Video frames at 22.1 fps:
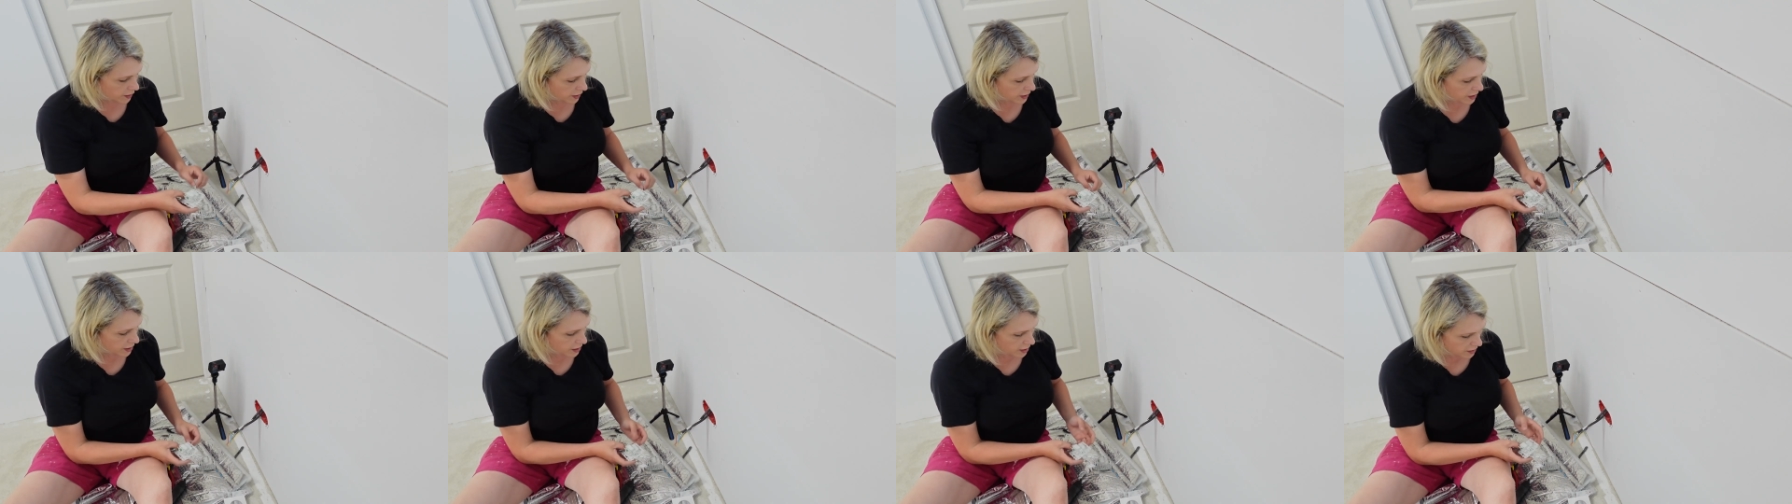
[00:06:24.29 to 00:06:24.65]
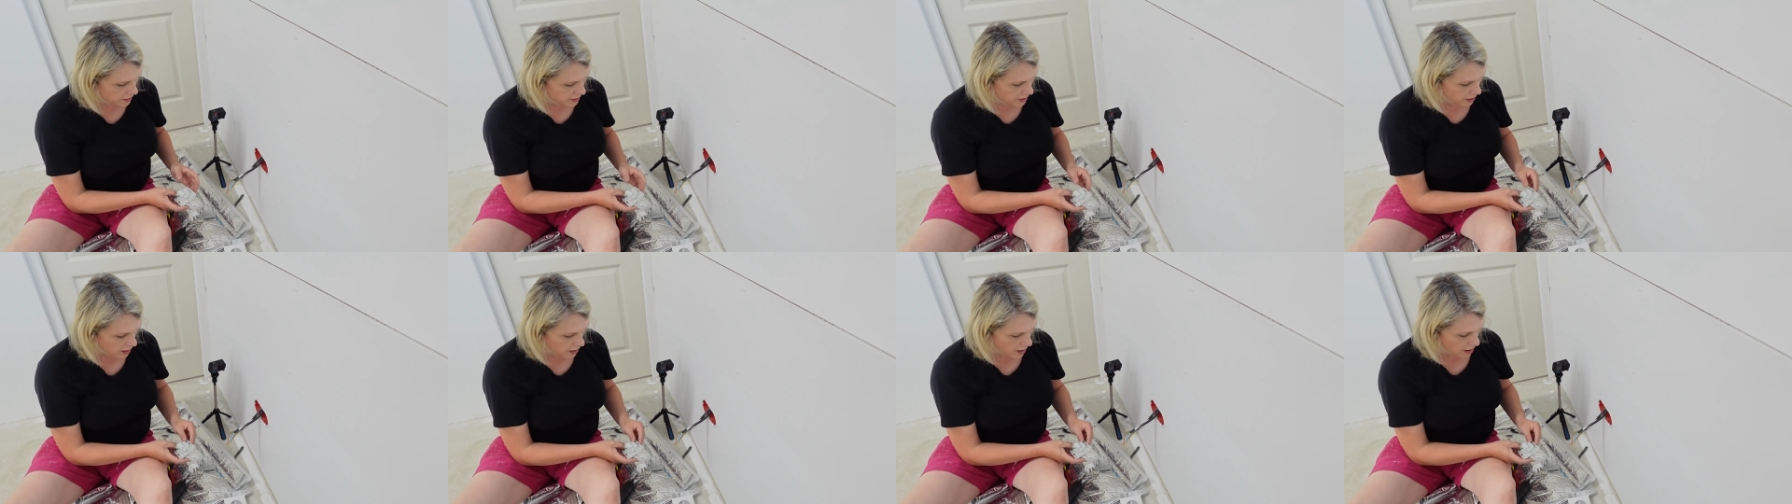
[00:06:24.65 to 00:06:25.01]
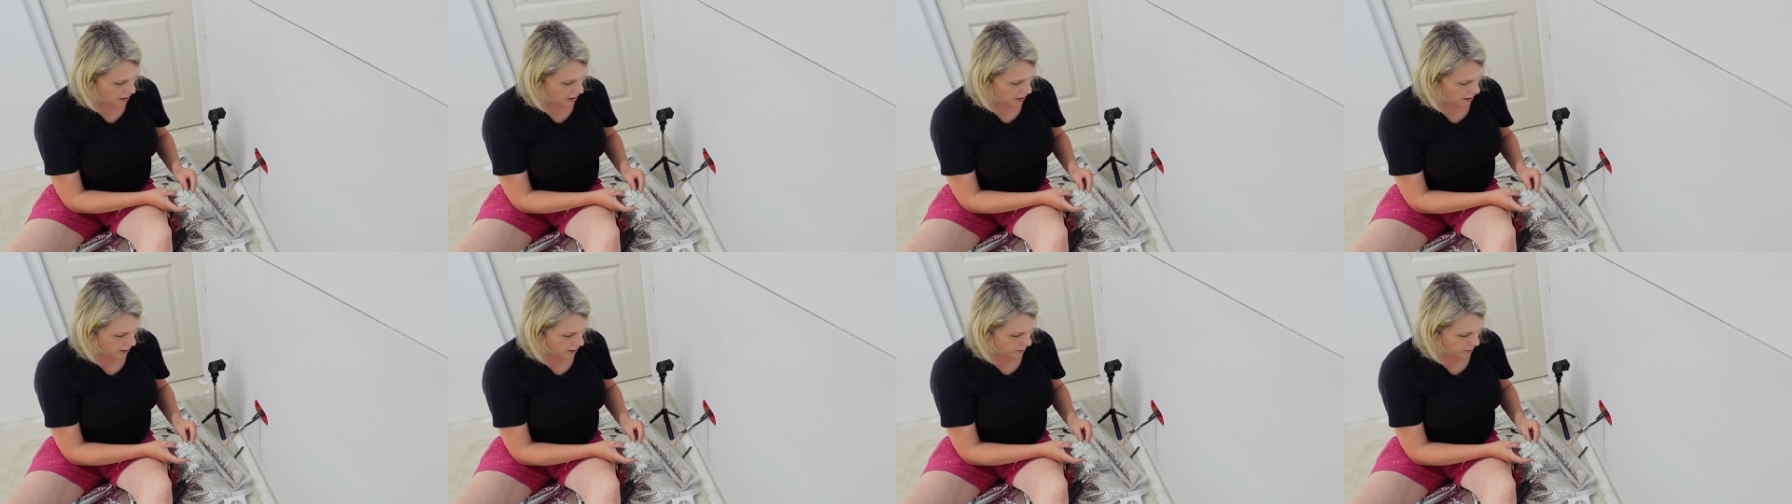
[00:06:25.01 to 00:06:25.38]
is
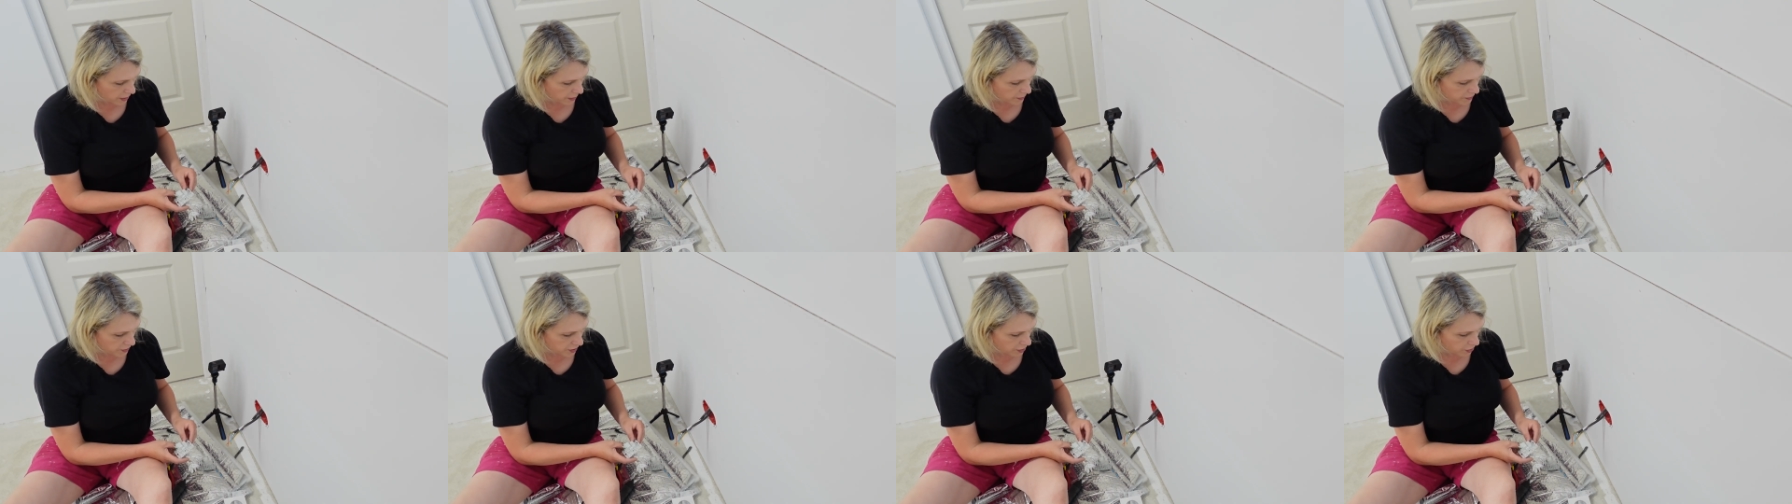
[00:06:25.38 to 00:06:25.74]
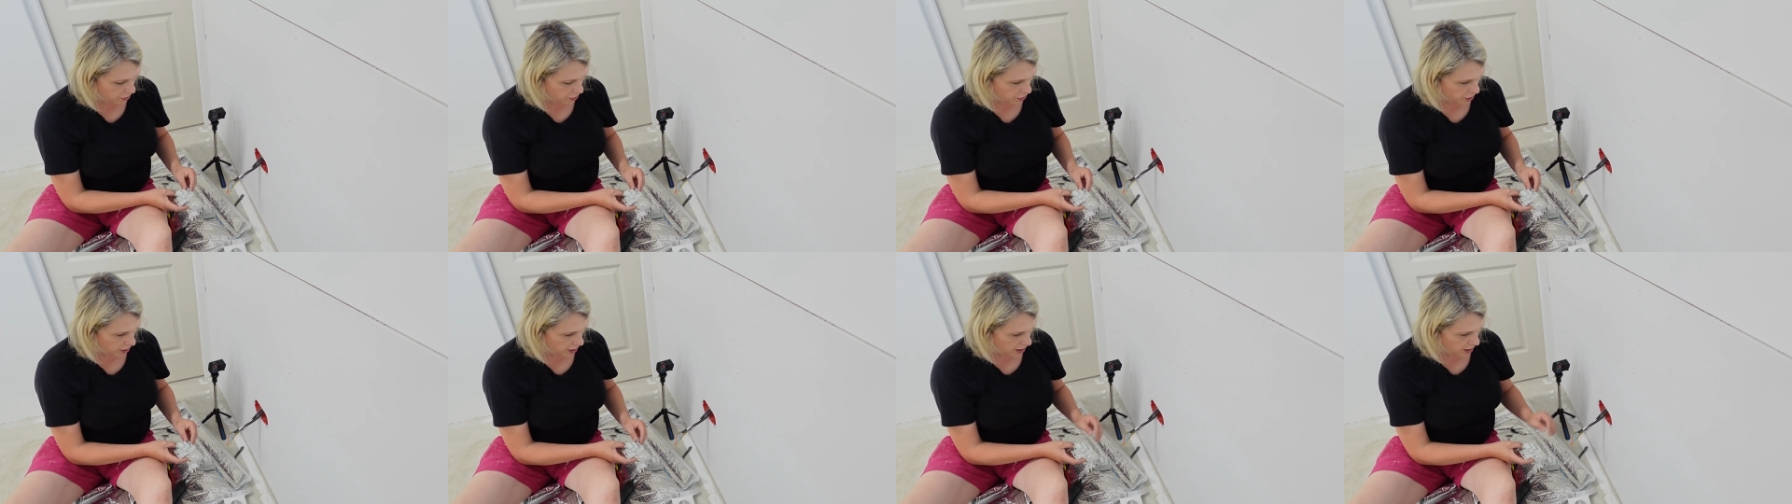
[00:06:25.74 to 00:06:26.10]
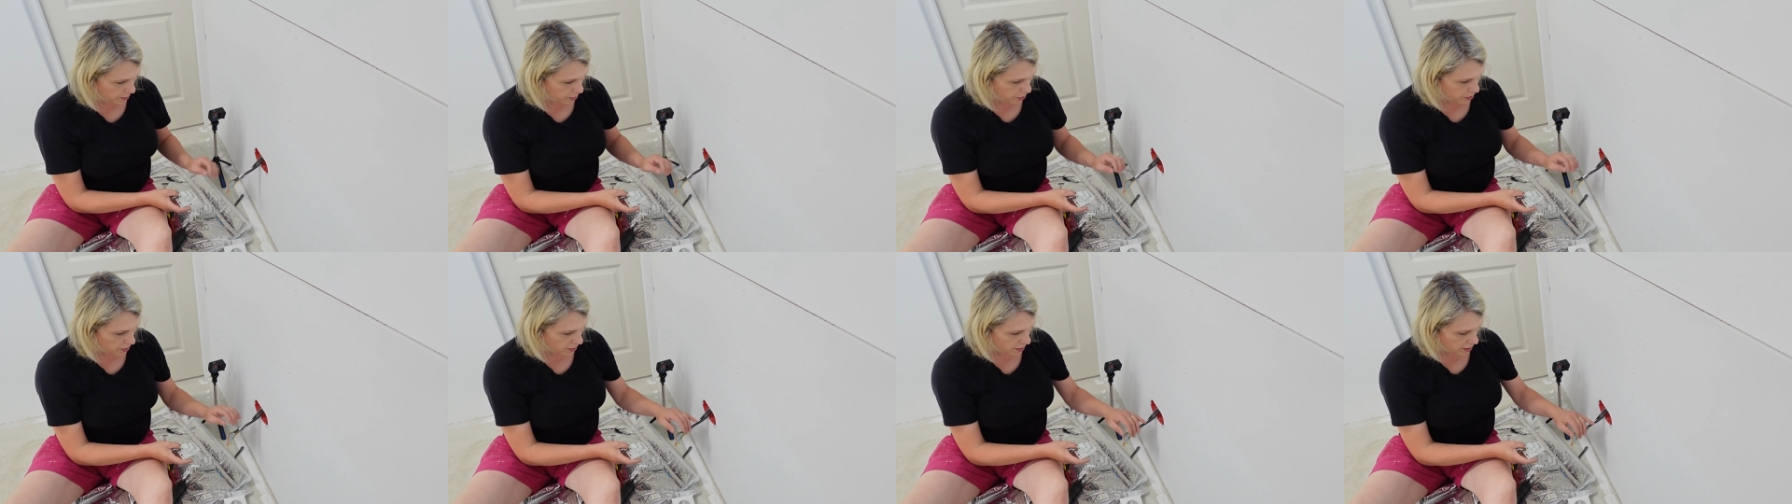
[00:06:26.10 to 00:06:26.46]
um, I'm just going to hook
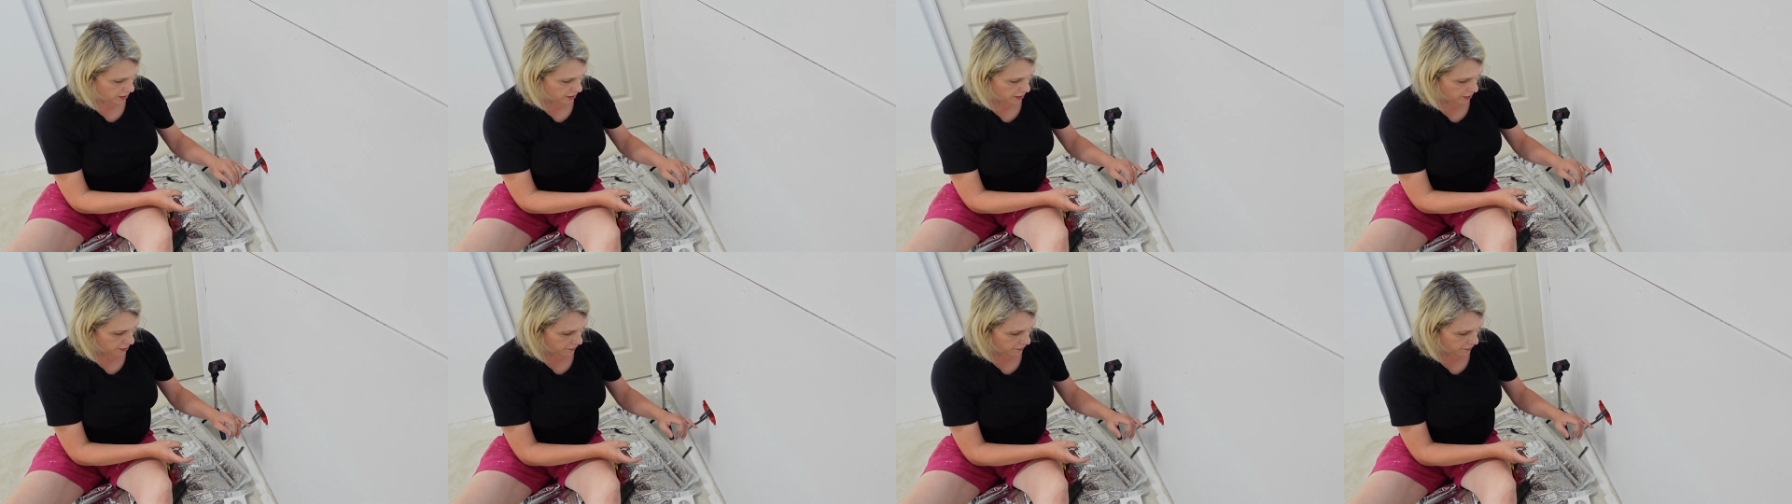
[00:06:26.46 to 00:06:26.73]
up uh,